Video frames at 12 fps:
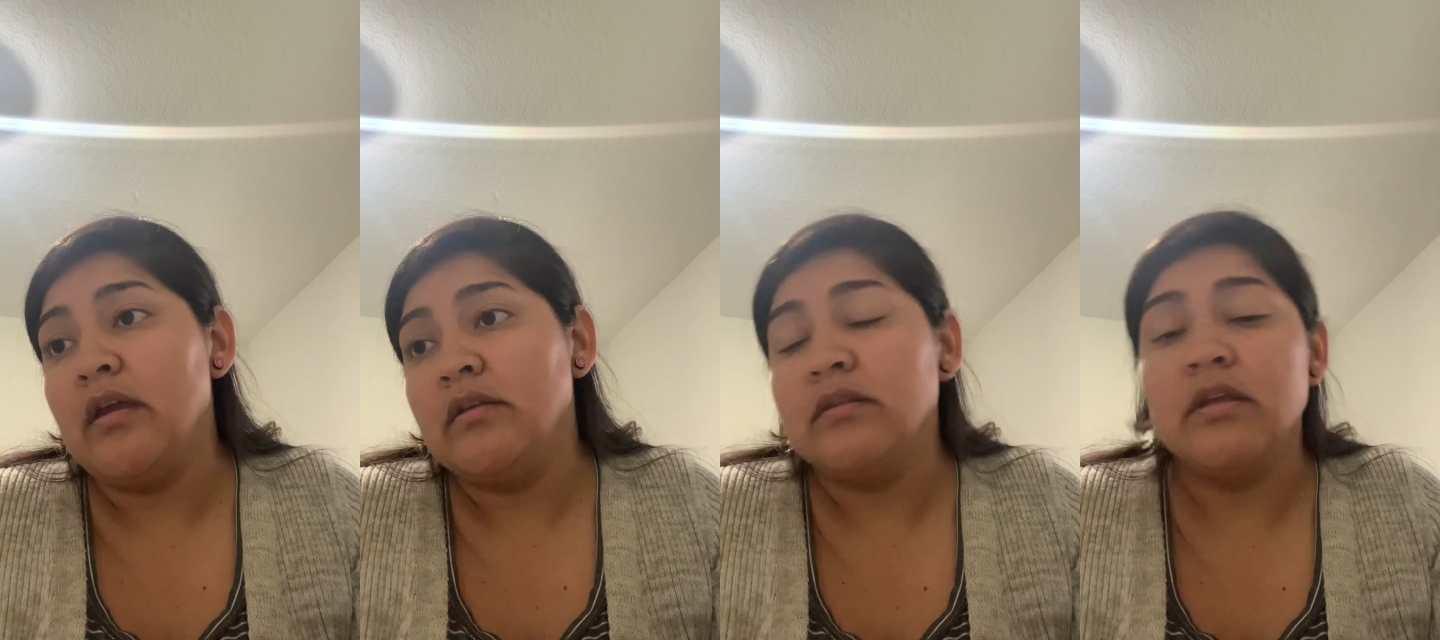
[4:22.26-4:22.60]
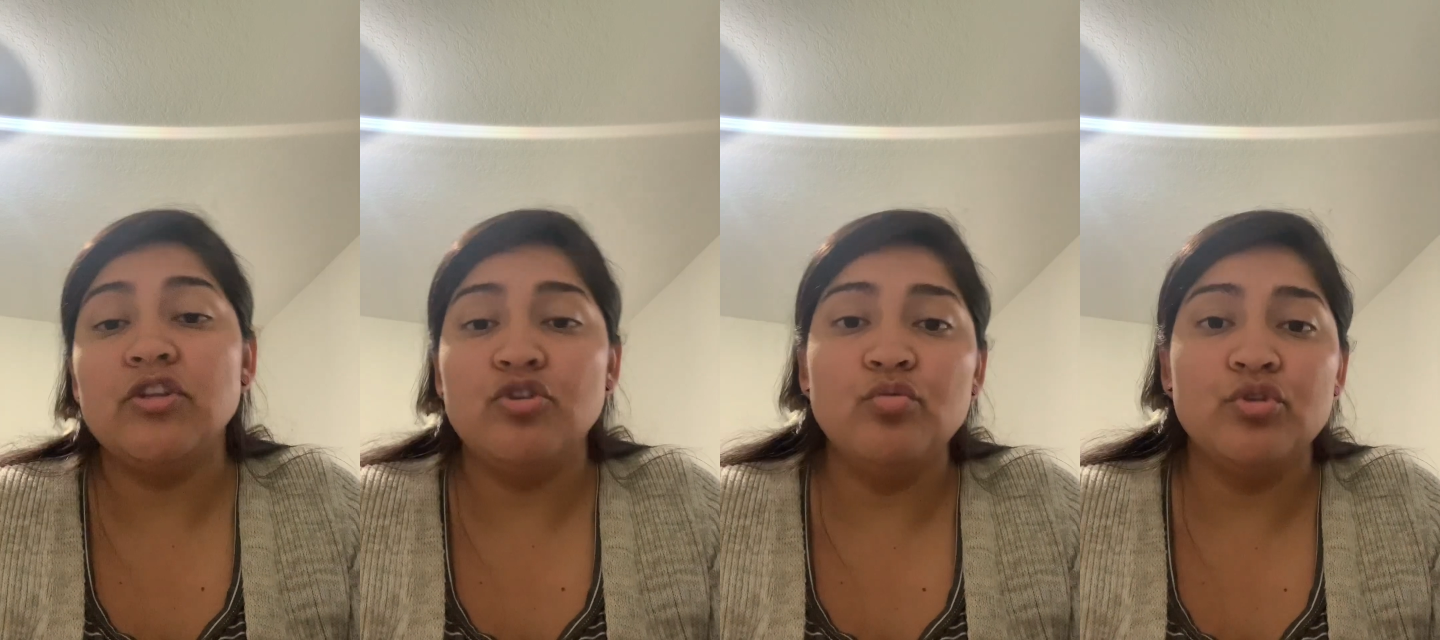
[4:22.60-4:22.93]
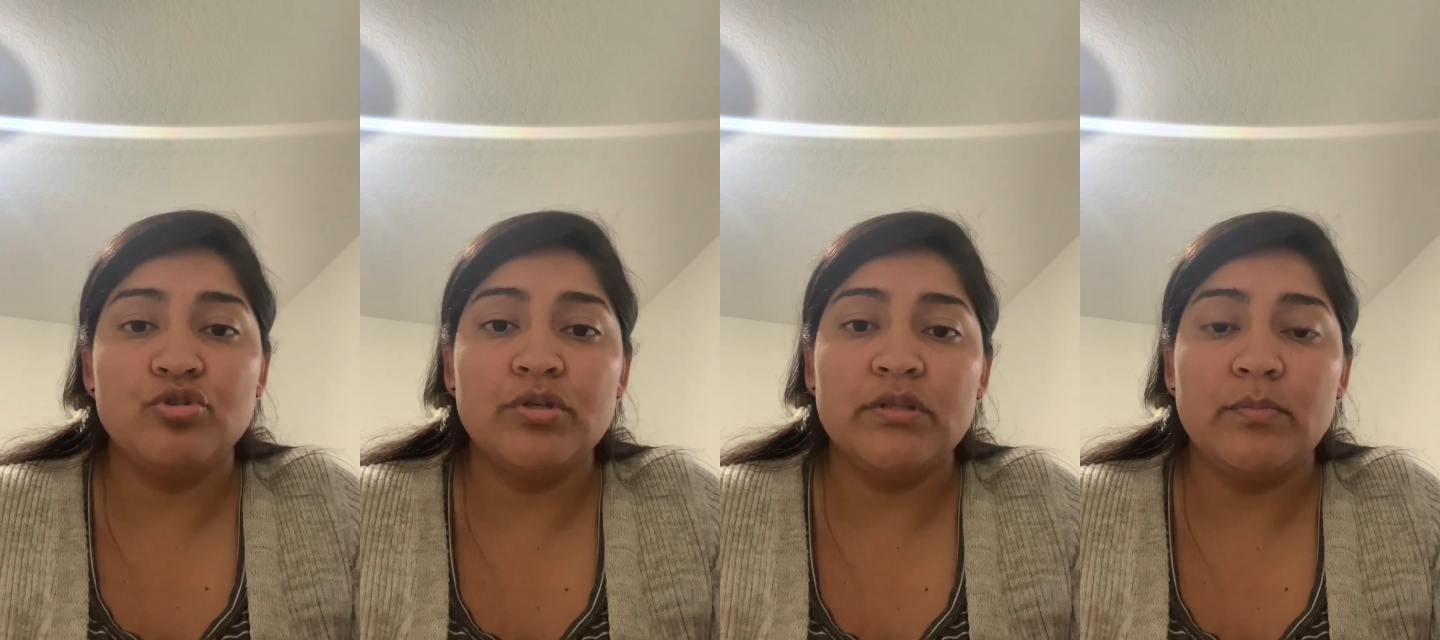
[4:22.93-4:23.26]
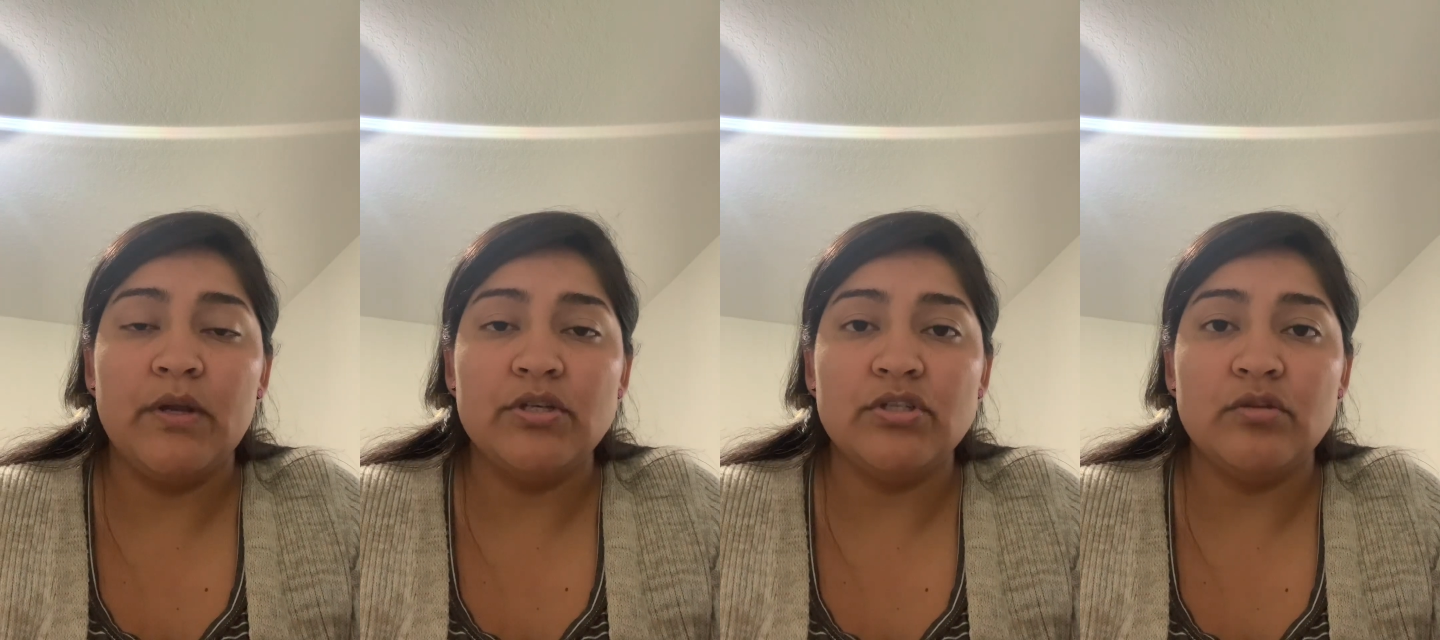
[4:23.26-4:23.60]
Then you would treat the
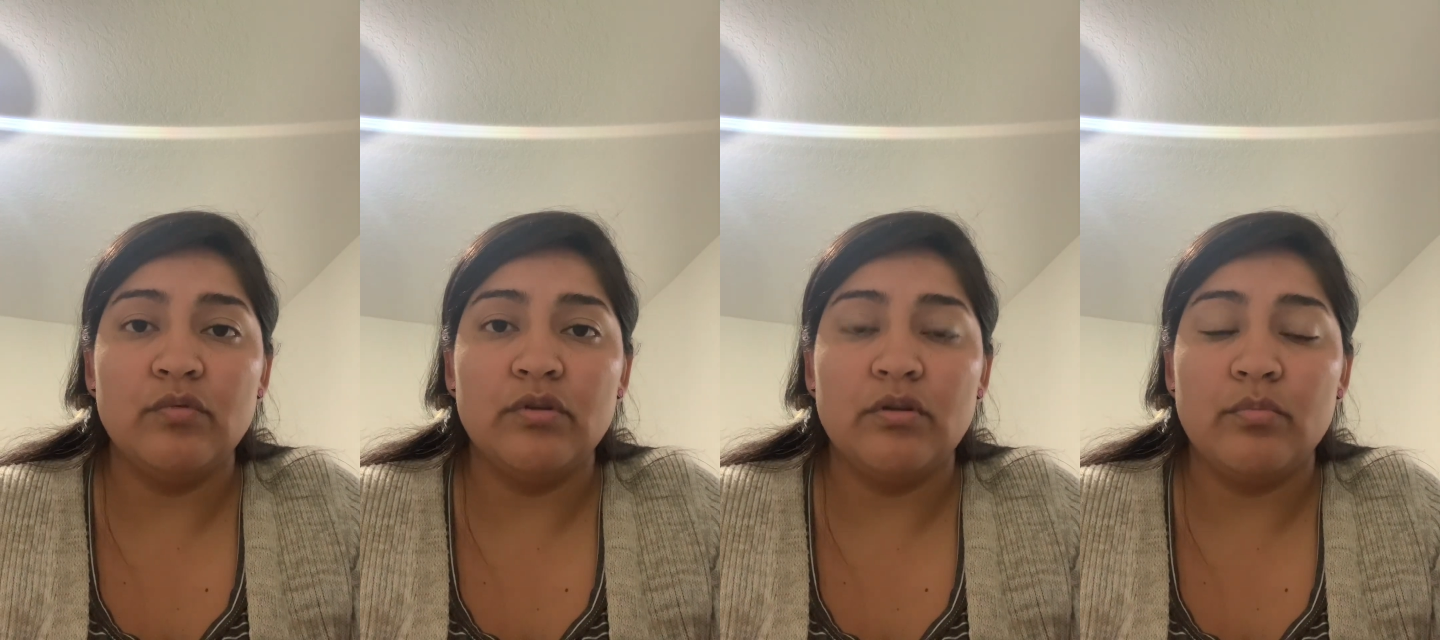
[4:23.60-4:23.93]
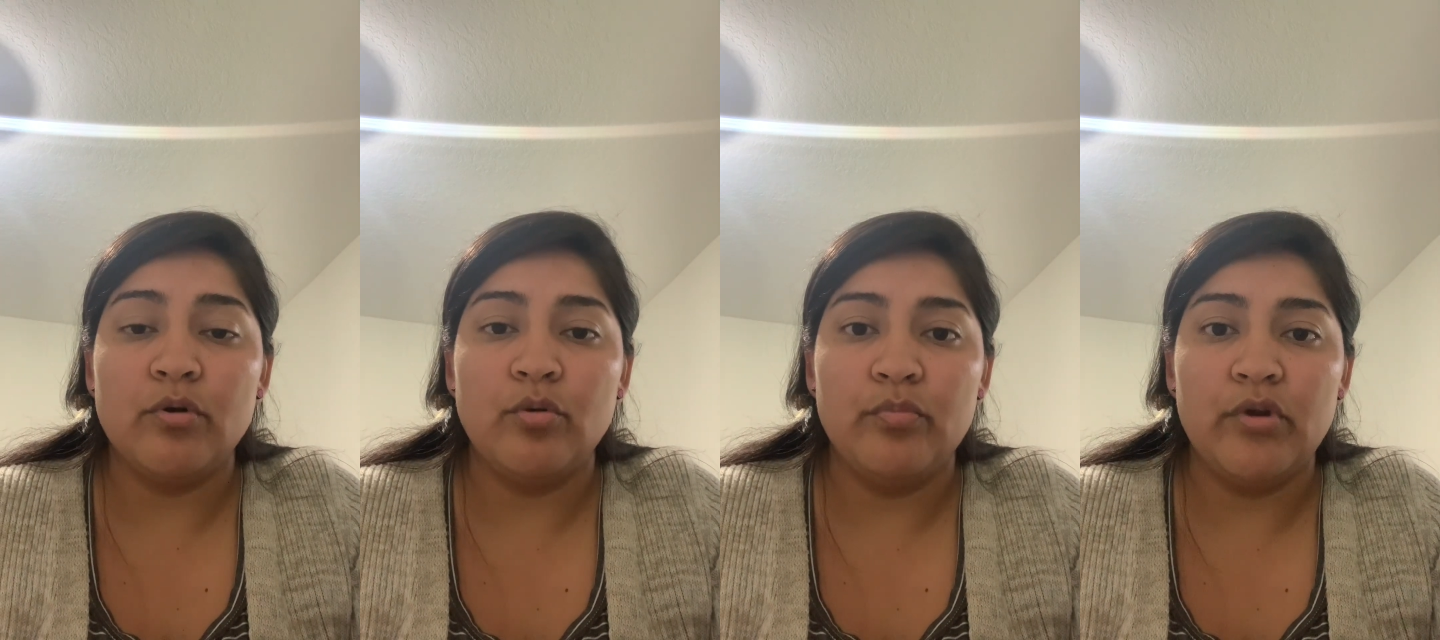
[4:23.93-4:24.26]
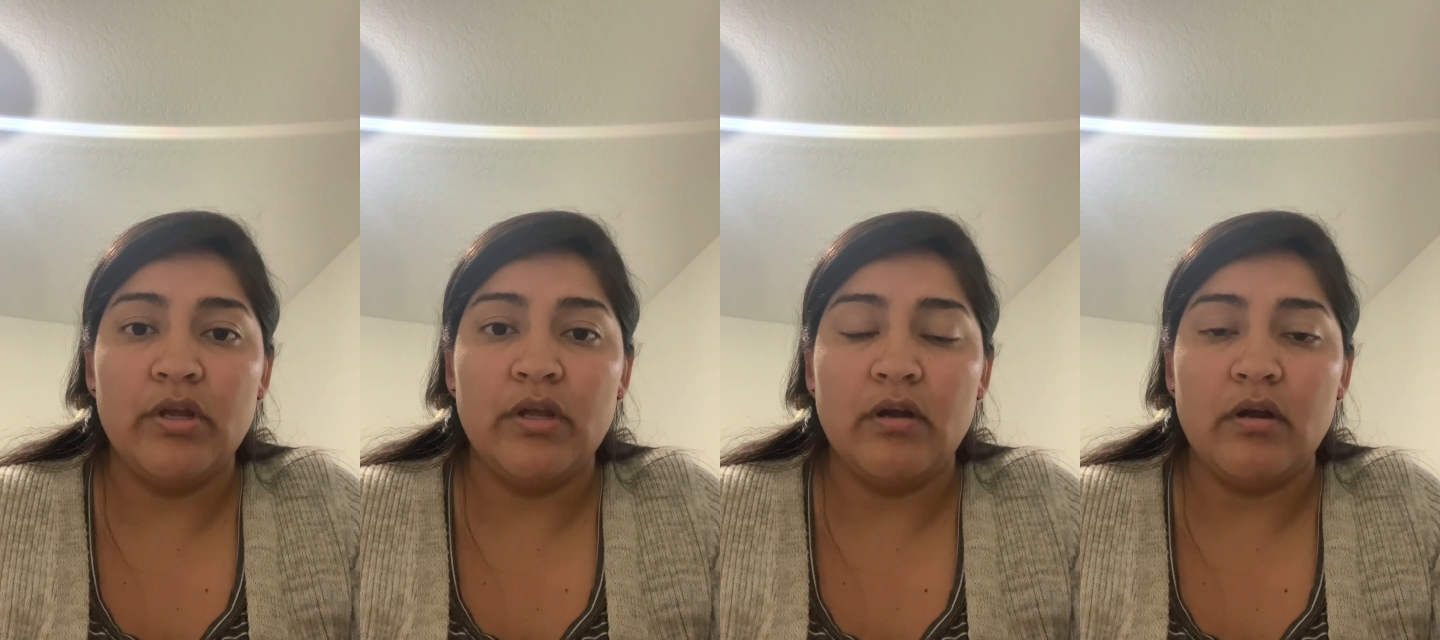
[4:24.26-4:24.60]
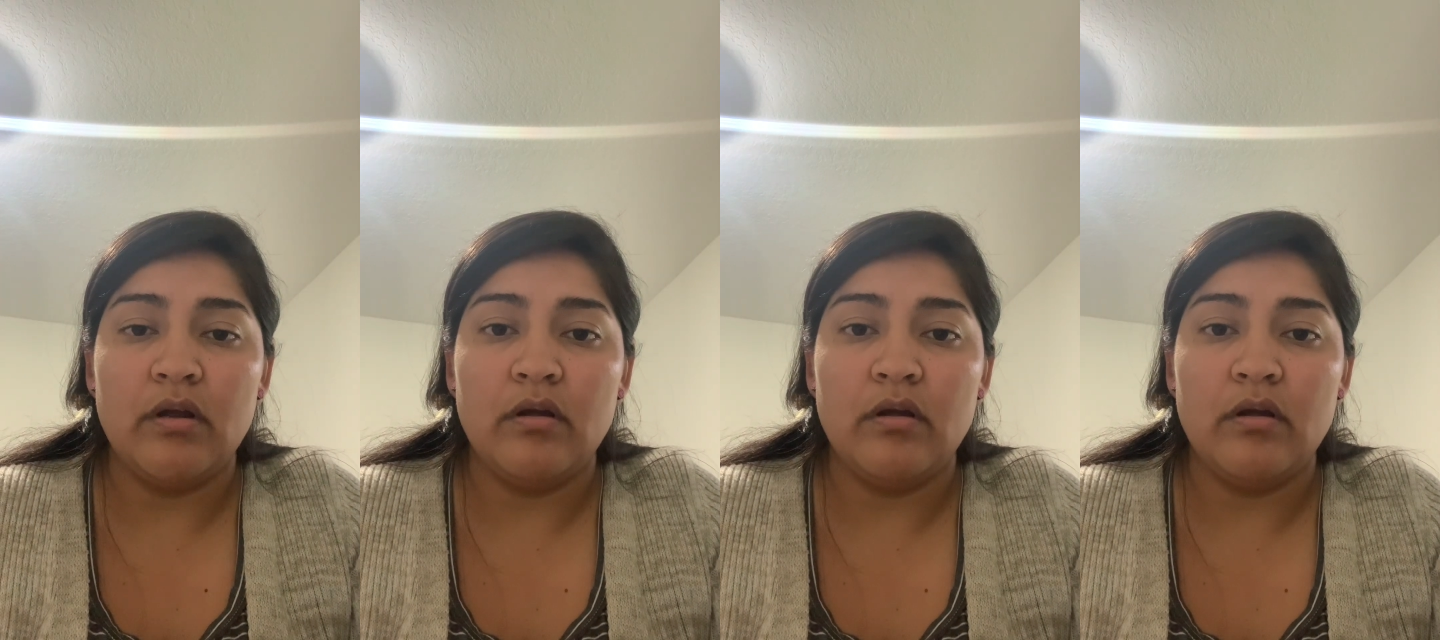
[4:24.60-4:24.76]
patient with the appropriate